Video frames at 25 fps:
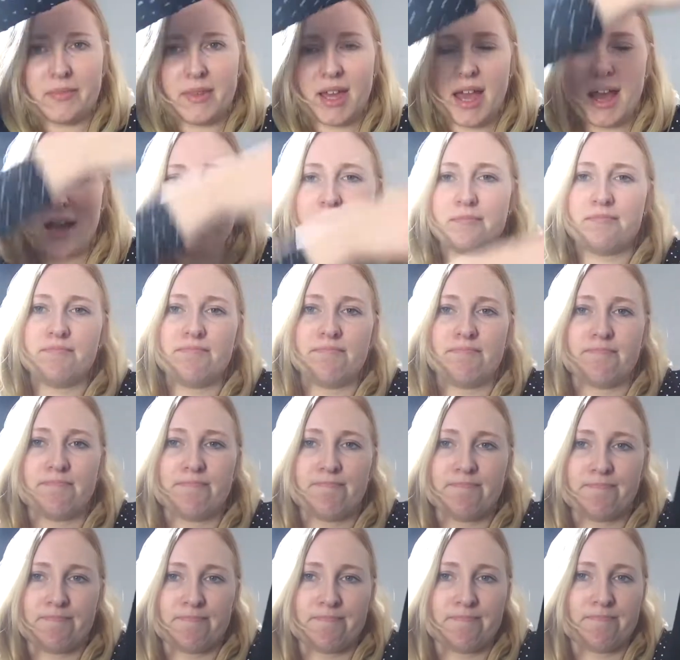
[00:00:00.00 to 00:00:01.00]
Yeah.
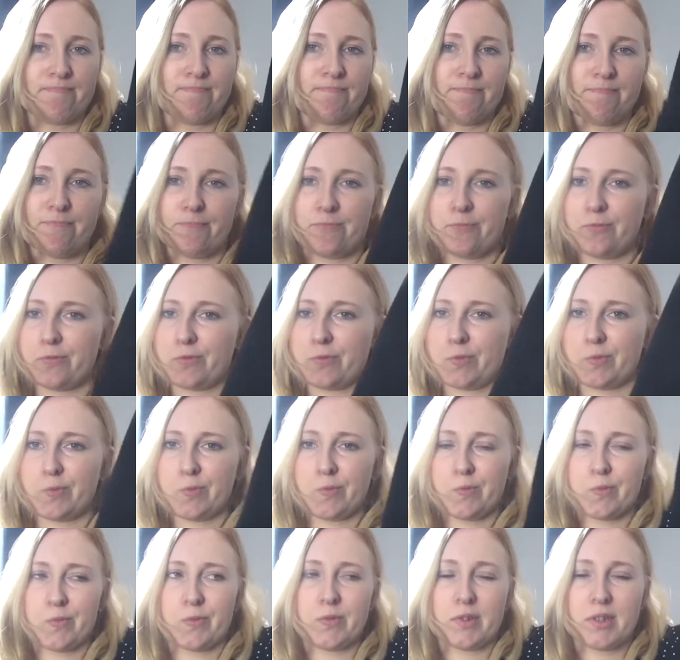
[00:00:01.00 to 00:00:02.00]

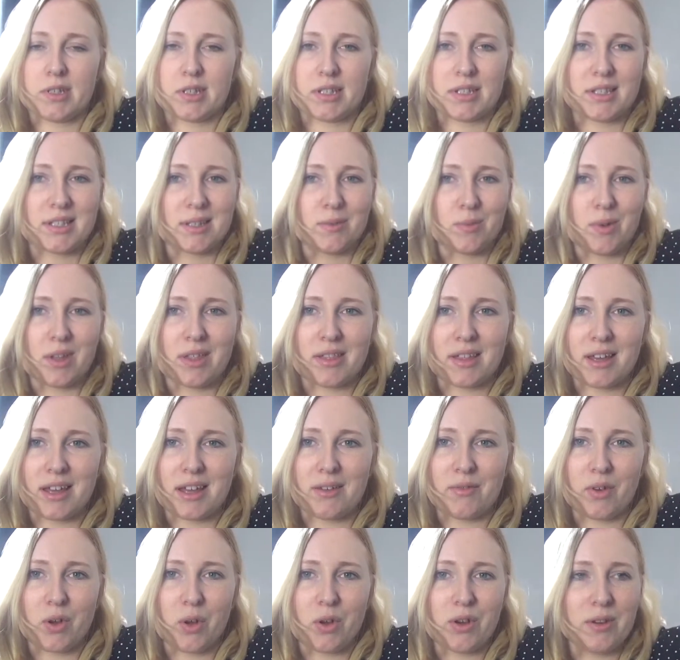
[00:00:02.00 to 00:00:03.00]
Just see what you
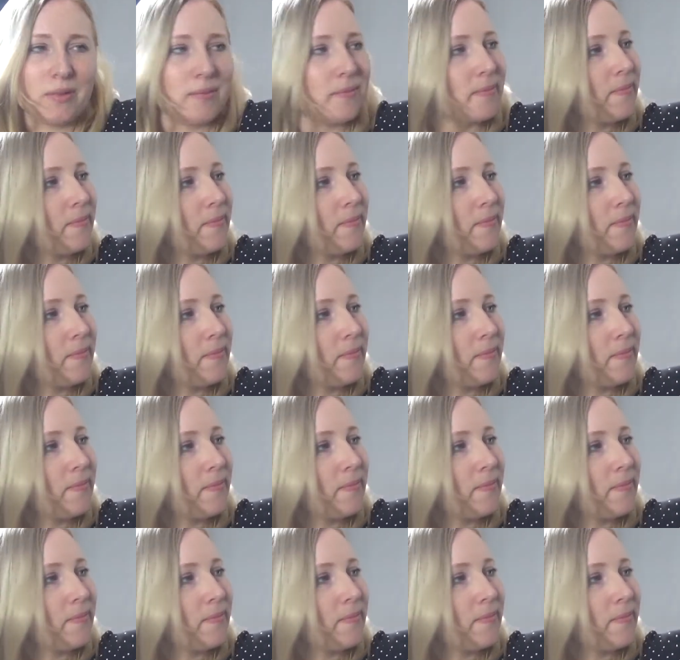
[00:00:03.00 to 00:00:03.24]
think of it on.